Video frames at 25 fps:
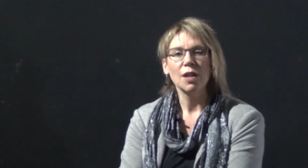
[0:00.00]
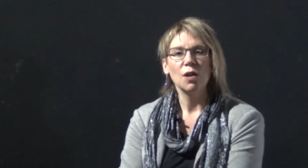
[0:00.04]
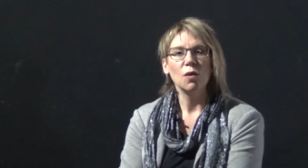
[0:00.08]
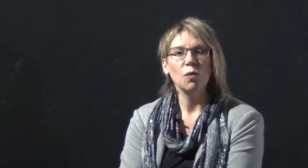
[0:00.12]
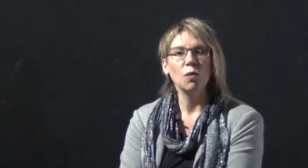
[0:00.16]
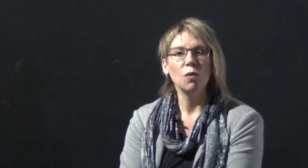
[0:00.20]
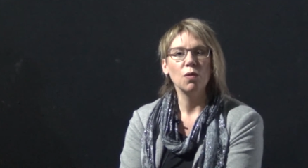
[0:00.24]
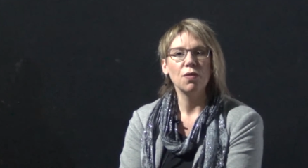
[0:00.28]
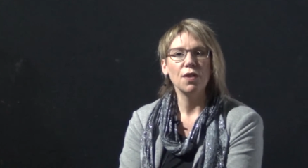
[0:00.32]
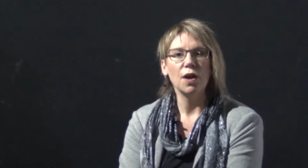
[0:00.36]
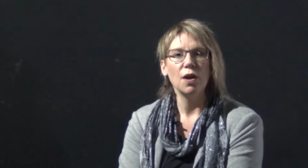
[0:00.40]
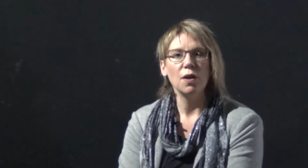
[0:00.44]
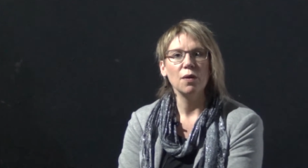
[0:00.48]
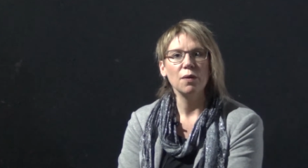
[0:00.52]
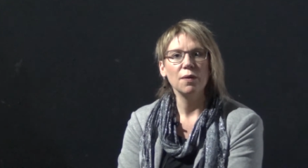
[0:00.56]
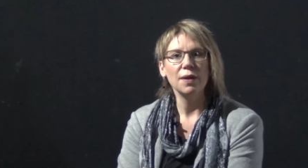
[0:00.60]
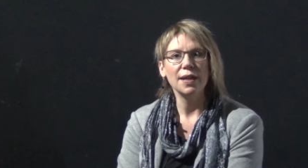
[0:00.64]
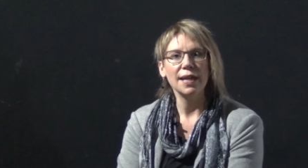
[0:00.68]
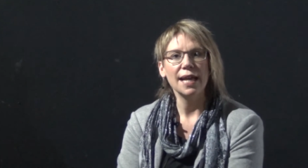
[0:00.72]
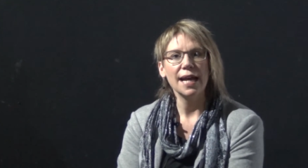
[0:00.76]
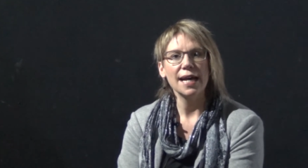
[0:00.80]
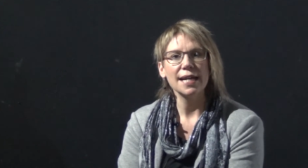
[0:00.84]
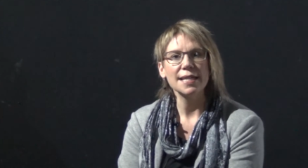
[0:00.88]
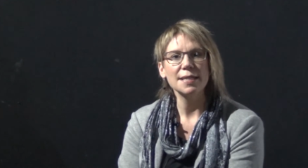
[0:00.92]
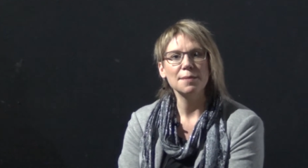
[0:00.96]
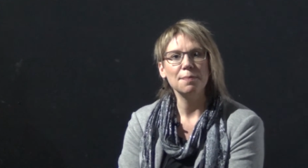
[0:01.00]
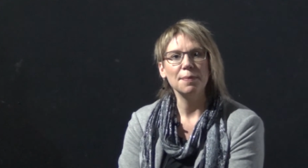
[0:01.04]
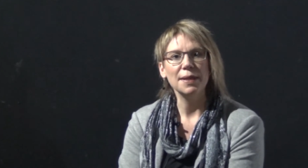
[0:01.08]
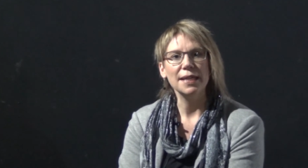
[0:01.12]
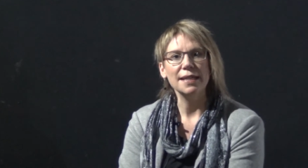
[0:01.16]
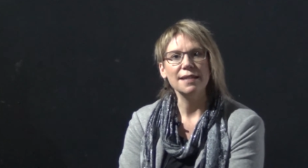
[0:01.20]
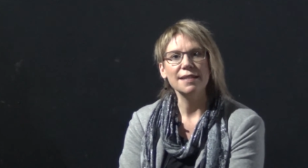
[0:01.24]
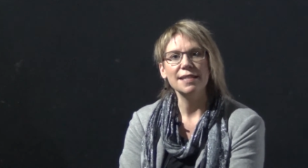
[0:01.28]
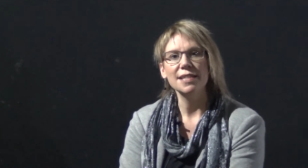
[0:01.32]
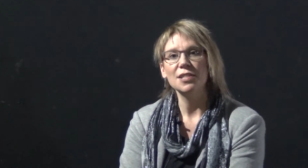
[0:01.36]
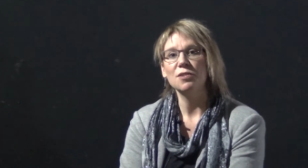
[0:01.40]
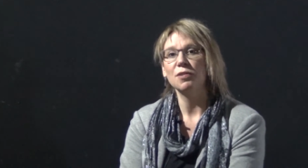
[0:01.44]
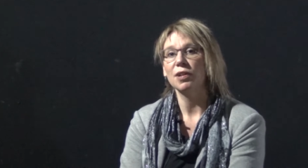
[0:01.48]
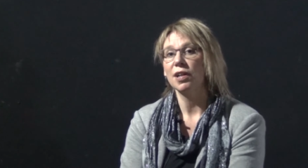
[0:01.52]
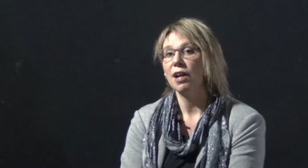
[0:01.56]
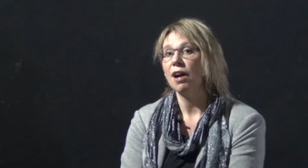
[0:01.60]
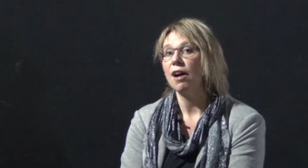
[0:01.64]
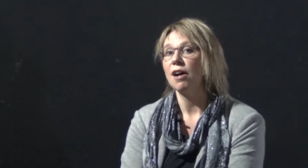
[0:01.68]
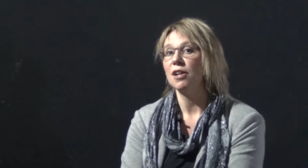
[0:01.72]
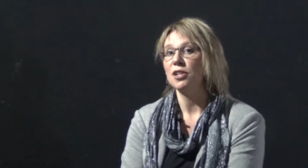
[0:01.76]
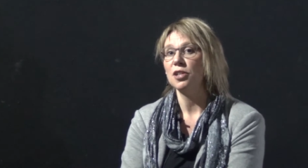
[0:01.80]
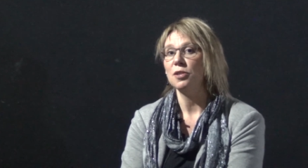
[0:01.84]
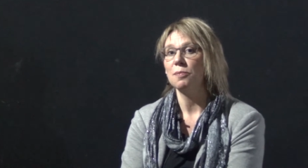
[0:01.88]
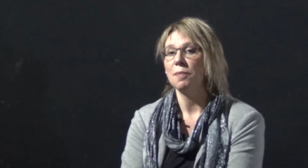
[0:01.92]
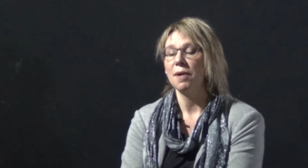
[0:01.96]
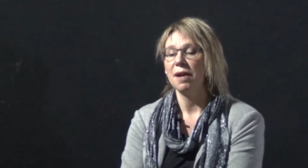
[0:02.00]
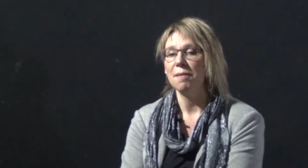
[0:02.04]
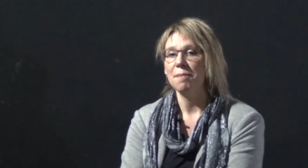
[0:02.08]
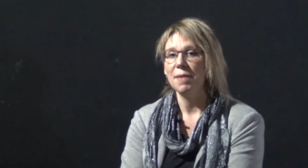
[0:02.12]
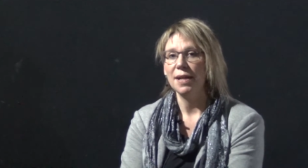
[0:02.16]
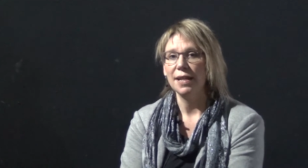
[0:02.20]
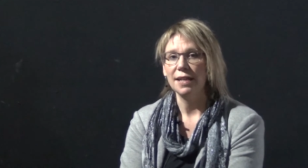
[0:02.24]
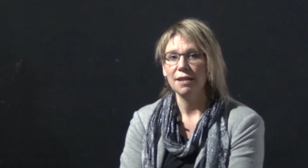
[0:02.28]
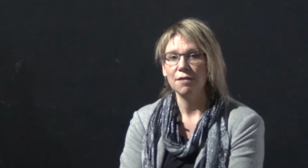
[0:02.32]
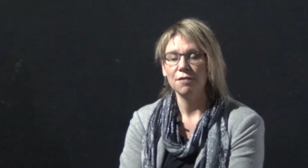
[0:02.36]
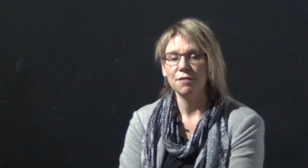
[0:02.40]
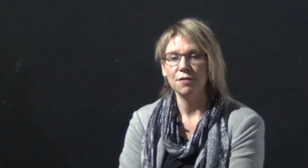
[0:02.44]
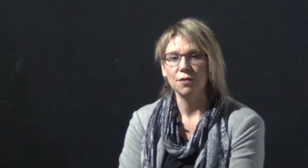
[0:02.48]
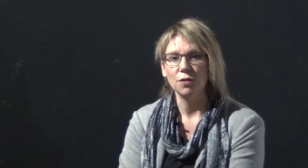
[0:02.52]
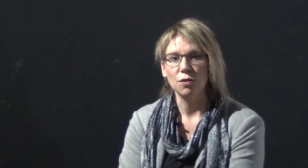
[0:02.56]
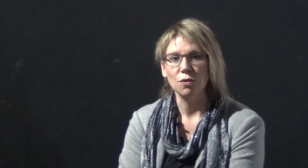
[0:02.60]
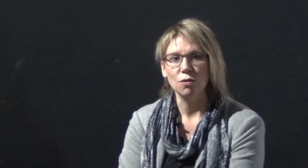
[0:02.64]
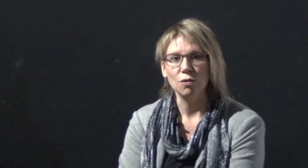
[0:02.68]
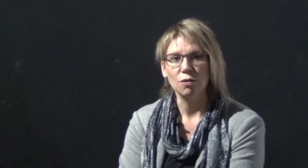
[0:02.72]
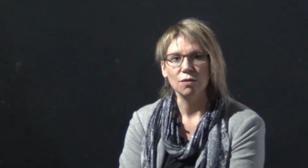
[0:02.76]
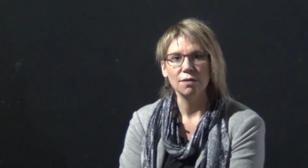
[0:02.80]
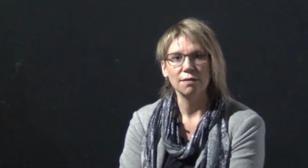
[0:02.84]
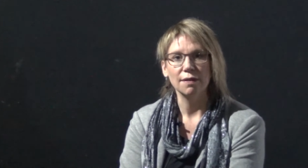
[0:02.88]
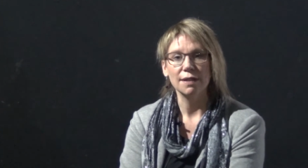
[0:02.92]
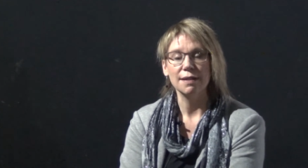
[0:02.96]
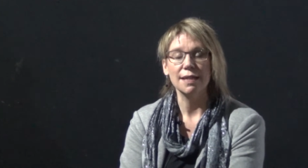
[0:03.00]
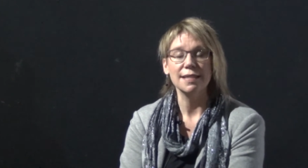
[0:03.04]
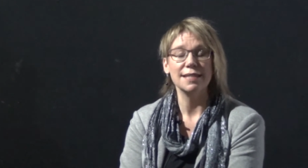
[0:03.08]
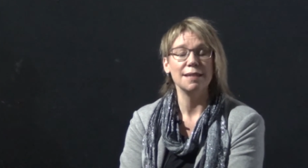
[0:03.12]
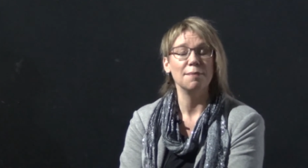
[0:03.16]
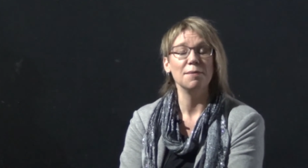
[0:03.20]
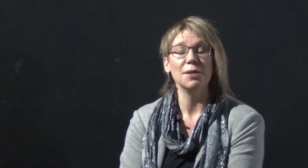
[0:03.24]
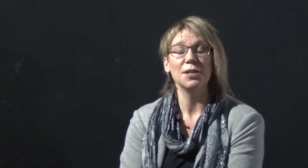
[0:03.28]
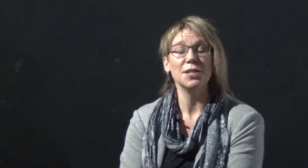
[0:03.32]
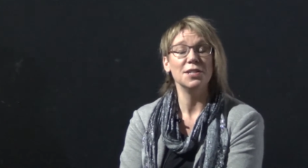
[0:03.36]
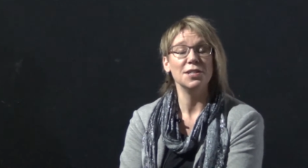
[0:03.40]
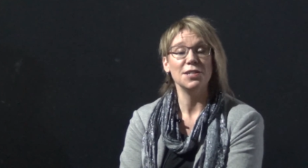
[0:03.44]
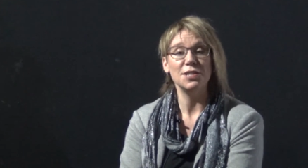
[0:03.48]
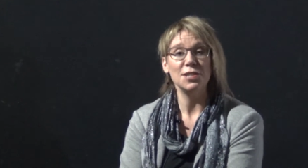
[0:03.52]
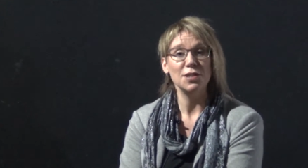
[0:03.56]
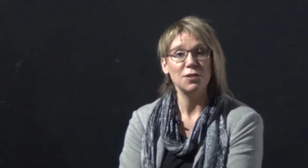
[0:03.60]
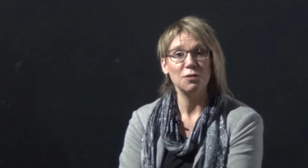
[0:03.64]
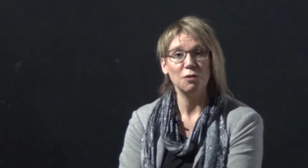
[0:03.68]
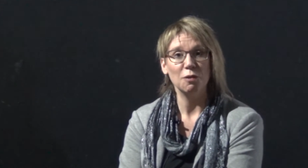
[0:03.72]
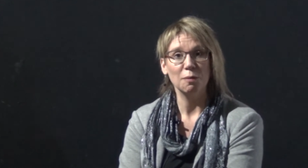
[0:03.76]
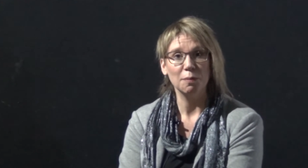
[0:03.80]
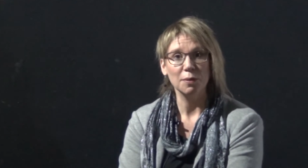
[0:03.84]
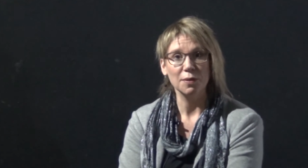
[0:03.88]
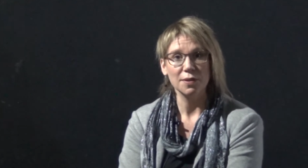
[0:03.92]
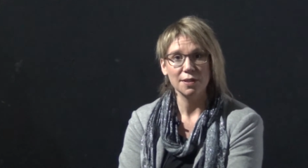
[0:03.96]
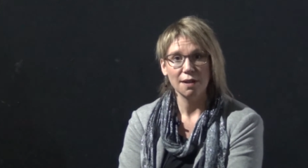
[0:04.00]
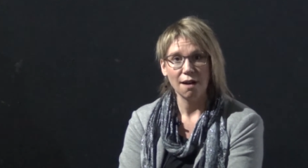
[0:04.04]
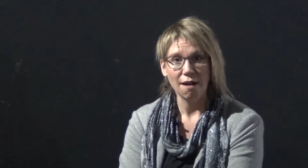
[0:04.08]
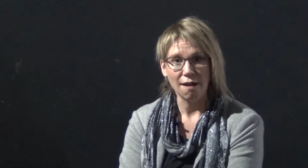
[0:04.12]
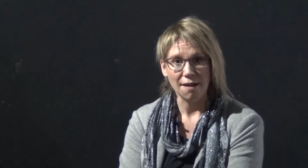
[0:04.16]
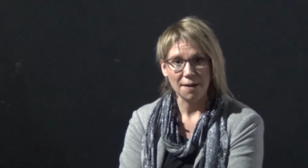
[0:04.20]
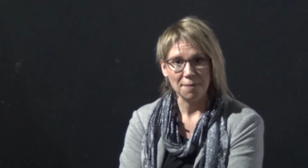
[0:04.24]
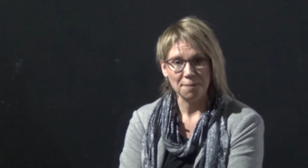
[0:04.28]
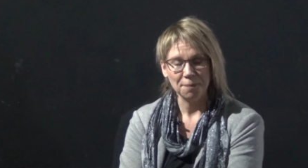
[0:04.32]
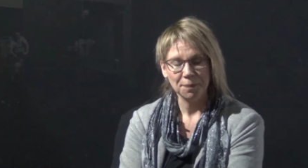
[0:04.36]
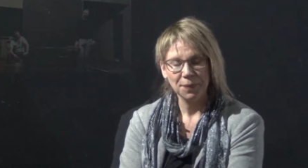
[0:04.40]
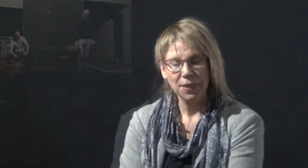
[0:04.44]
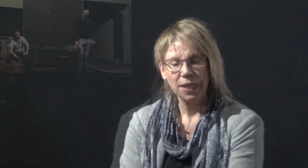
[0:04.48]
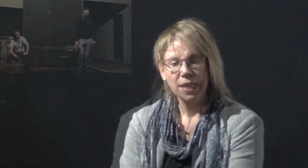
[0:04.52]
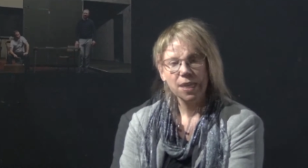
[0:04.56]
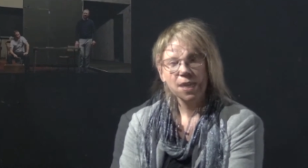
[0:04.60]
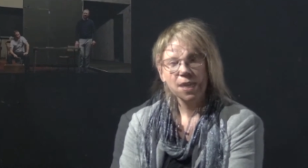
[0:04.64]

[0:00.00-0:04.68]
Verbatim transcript: although he has been disregarded by many for some considerable time.